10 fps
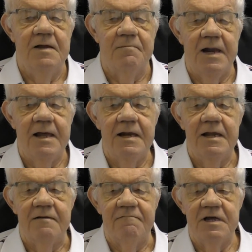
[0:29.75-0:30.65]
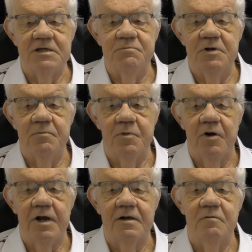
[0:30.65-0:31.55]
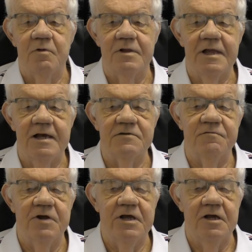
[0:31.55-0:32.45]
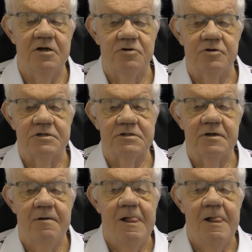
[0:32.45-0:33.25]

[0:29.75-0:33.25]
plan investment product with tax-free interest.